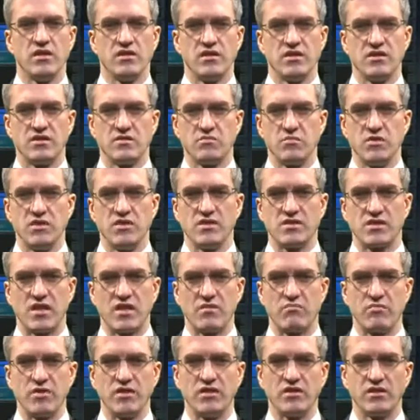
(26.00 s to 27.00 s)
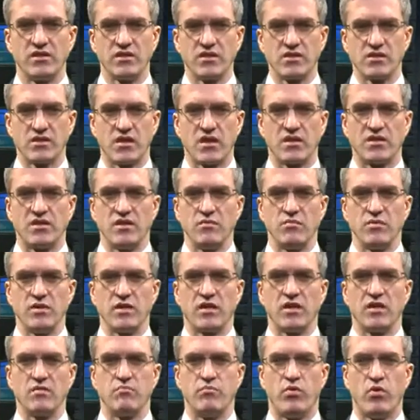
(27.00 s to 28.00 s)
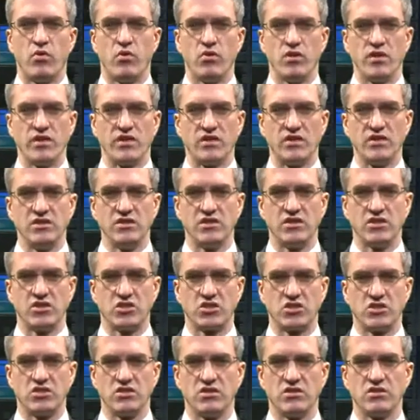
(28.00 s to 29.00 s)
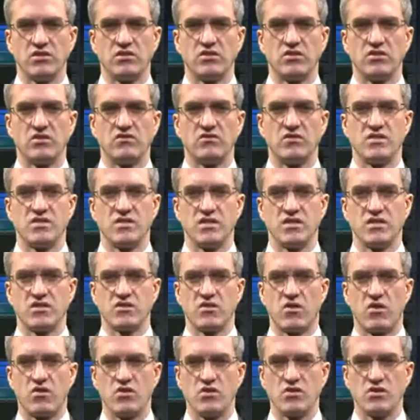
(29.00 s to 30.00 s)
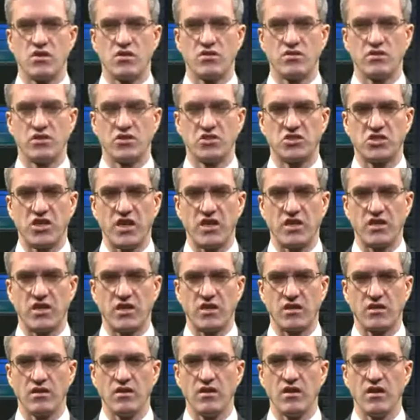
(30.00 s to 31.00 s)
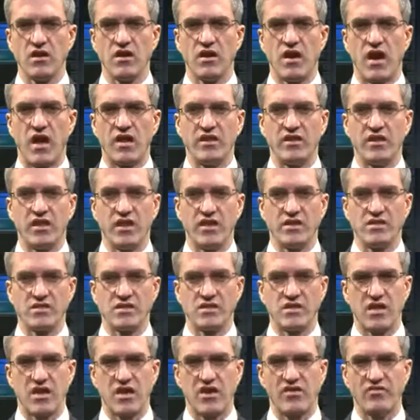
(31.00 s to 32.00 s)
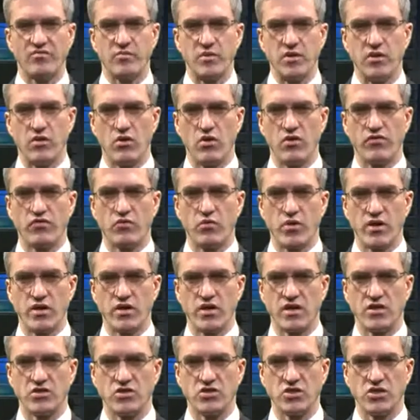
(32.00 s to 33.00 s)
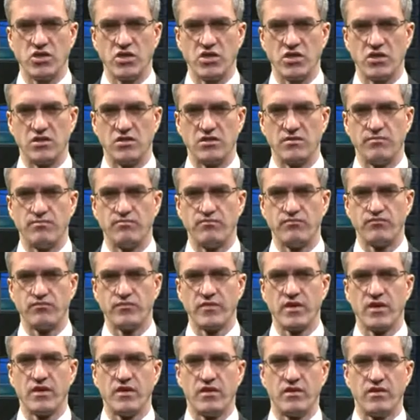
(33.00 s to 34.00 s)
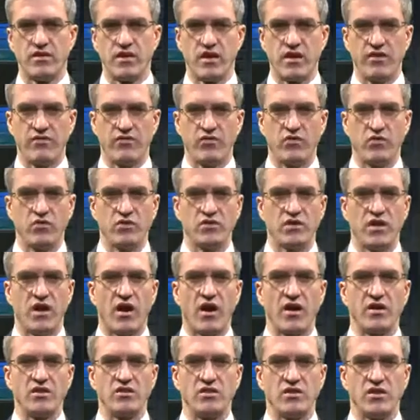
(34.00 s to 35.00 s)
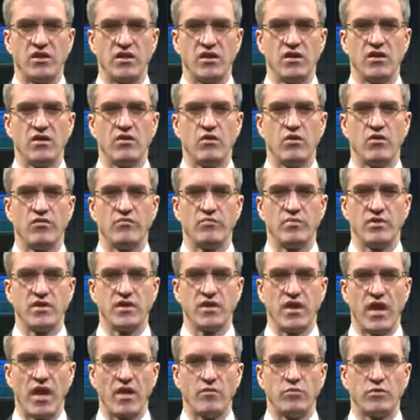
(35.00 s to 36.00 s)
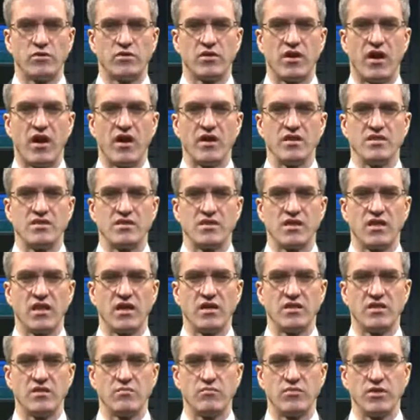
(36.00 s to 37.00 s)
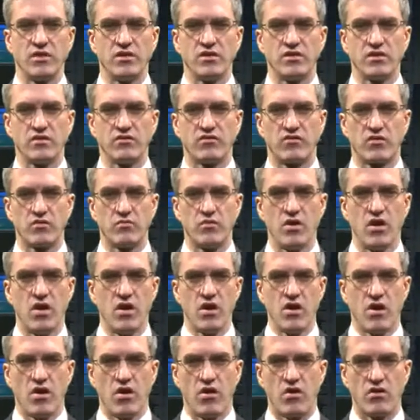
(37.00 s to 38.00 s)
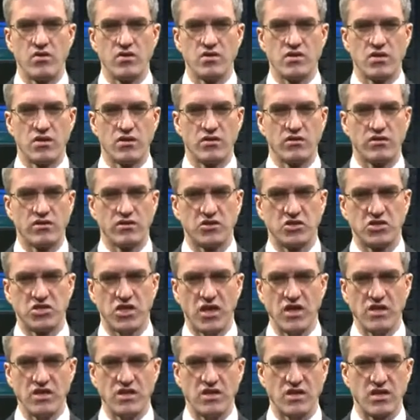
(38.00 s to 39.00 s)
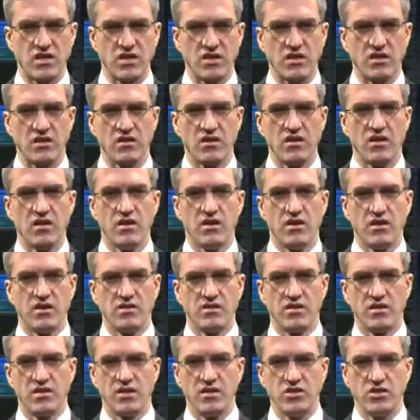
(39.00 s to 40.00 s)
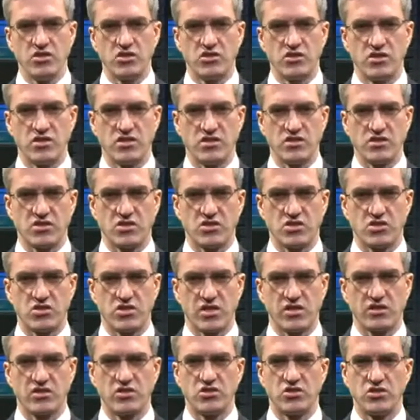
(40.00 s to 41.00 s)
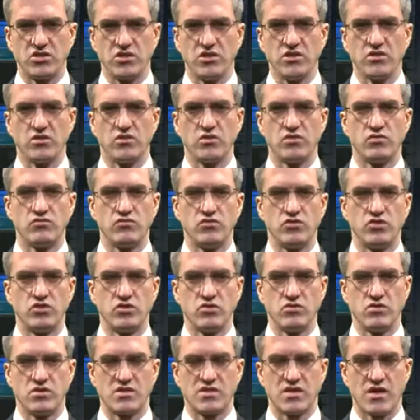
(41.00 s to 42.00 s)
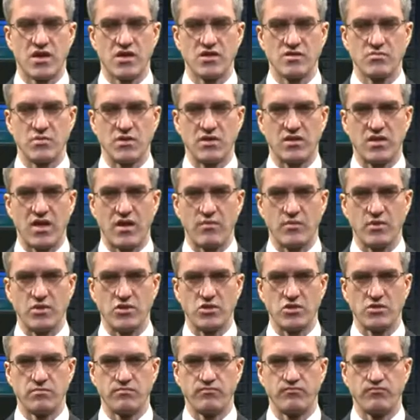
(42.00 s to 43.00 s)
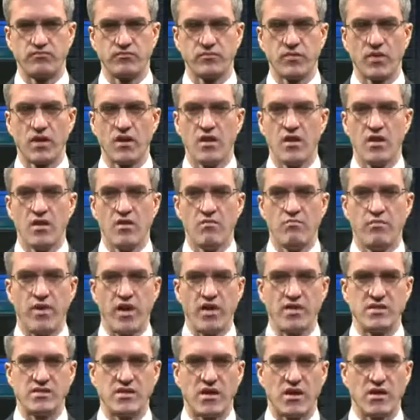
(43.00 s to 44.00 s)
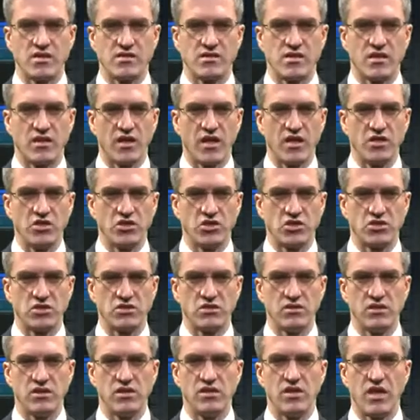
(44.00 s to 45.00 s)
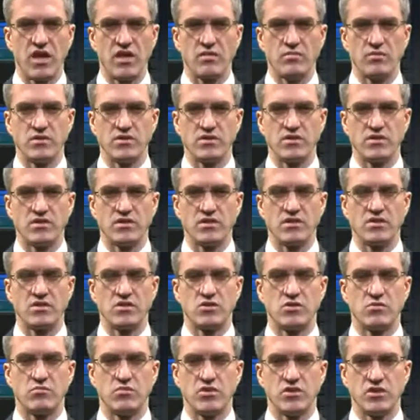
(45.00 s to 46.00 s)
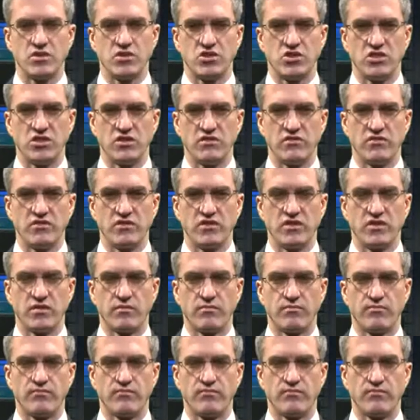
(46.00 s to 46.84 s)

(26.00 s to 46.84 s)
This means that buildings are typically poorly conditioned to resist horizontal shaking unless they have been earthquake engineered. Therefore, the idea of being able to isolate a building from horizontal shaking is an interesting strategy to reduce seismic damage. Base isolation enables this to be achieved.